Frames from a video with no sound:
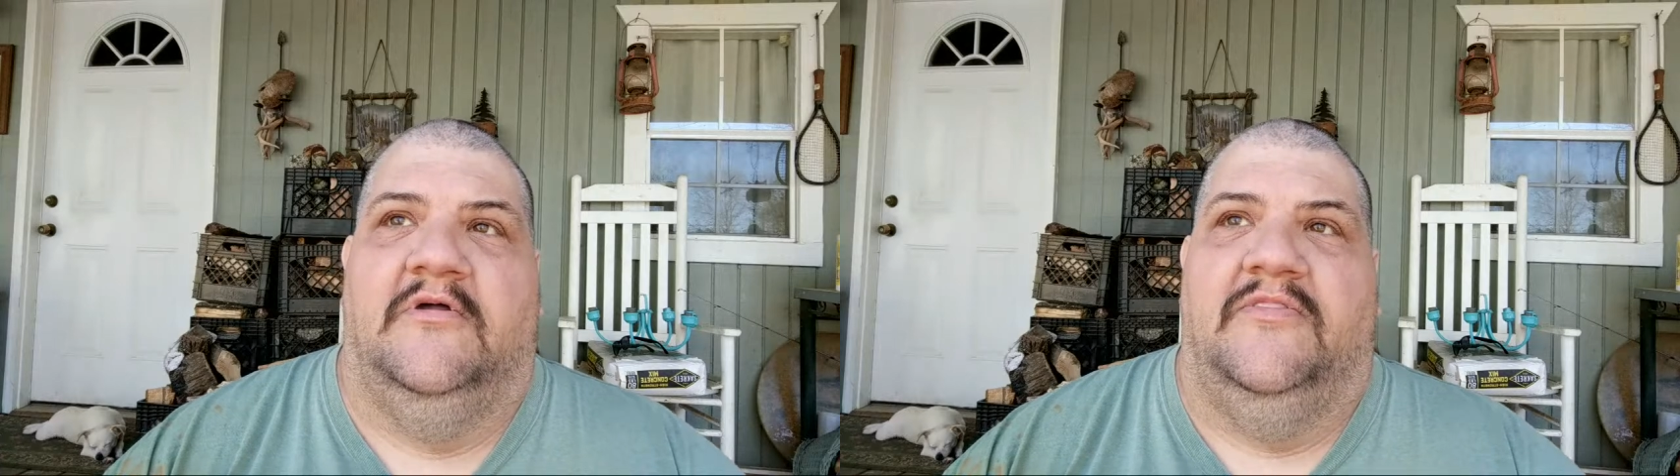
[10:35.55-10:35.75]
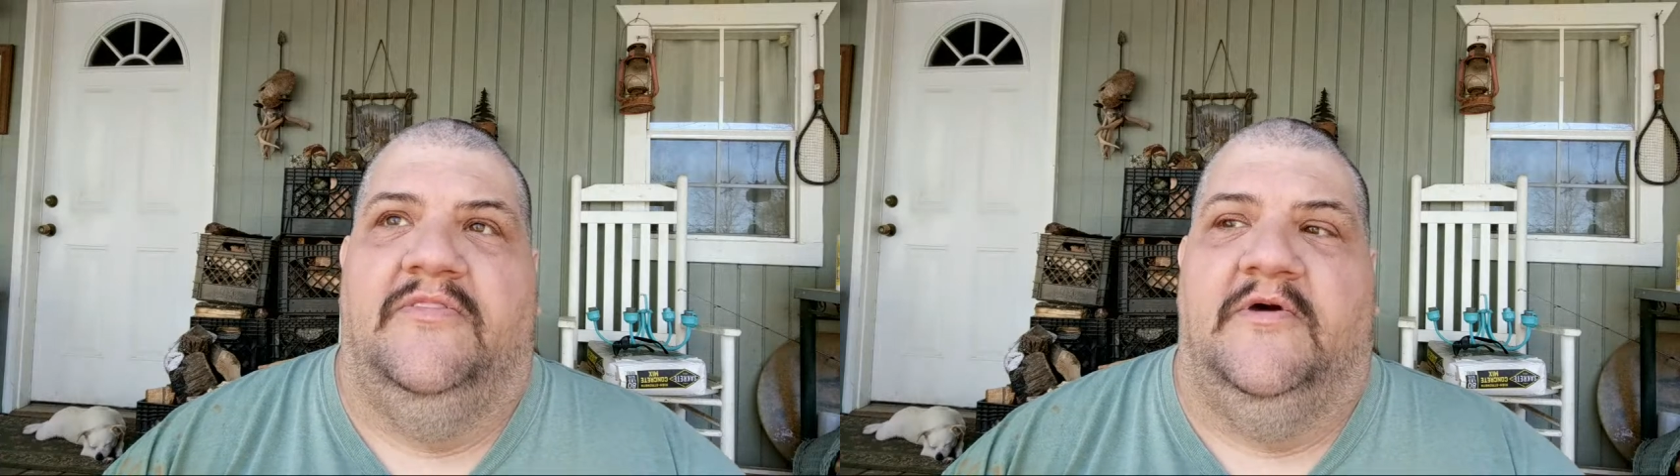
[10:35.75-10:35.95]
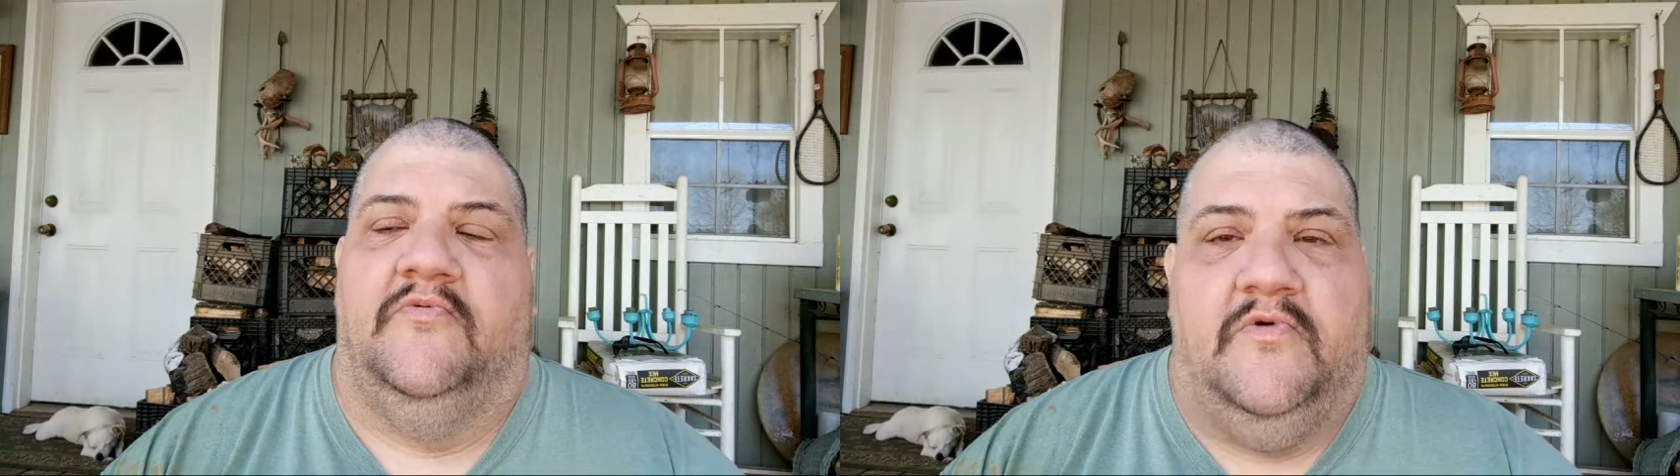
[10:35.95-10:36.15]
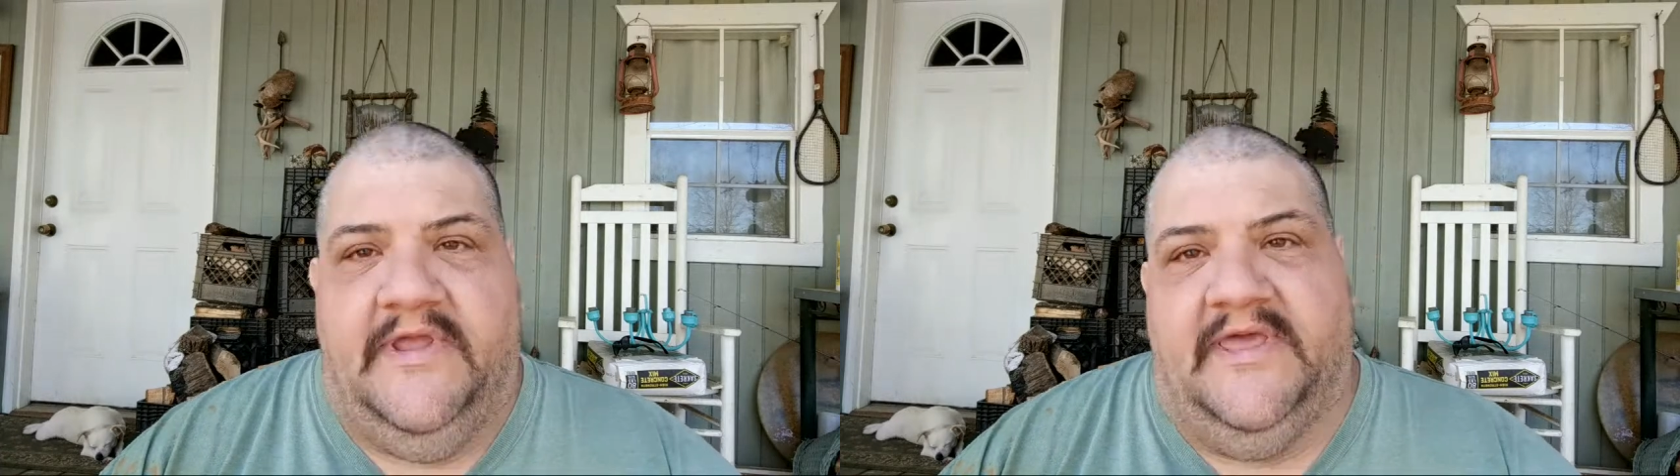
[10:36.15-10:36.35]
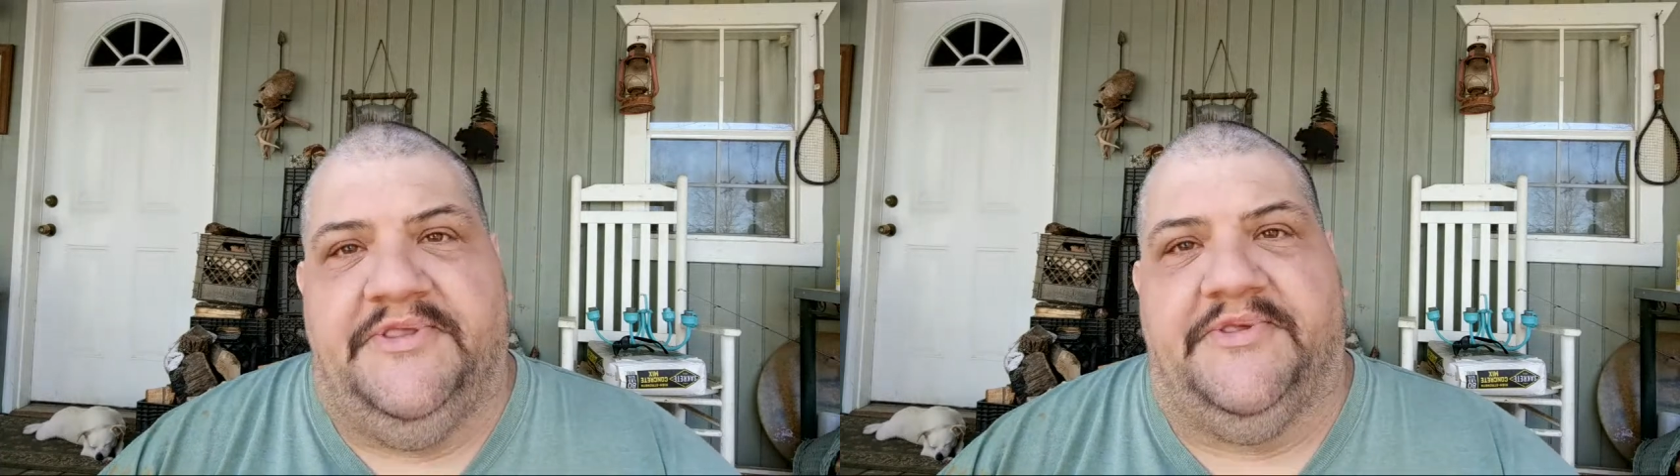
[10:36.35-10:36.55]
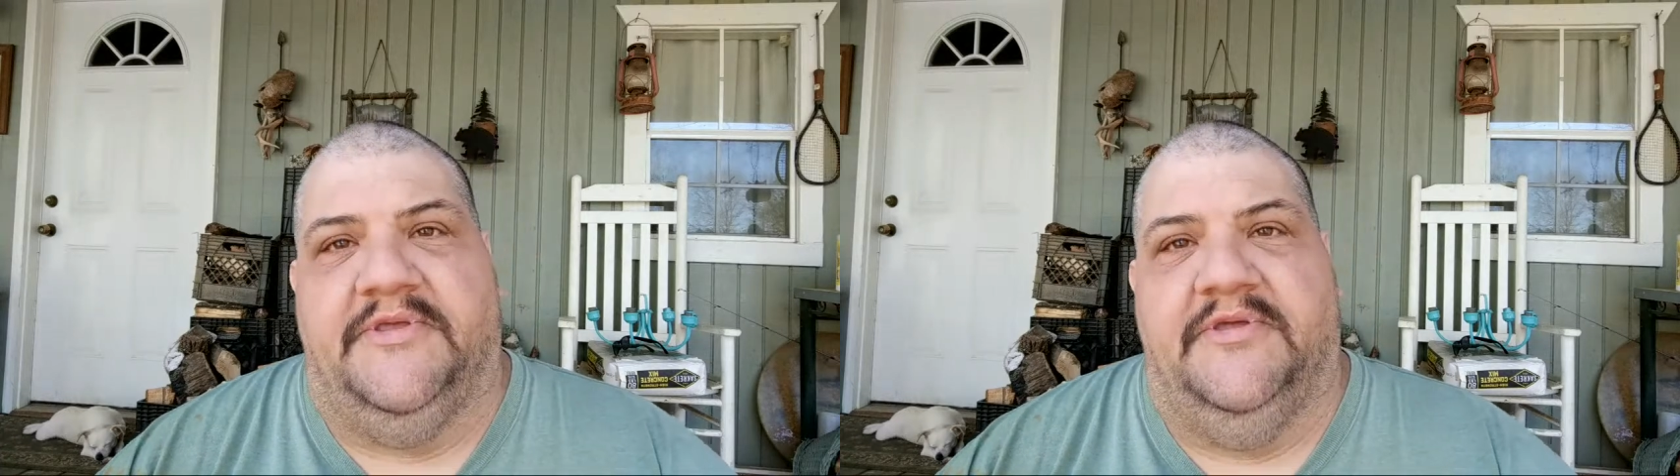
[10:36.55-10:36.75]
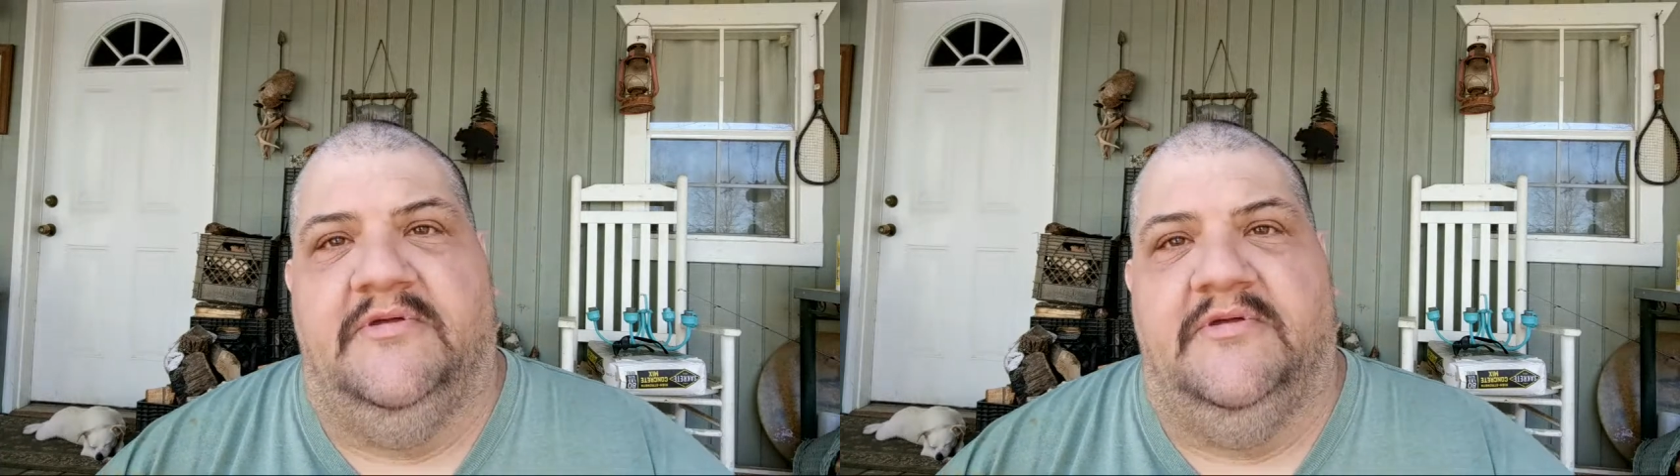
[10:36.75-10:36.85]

the risk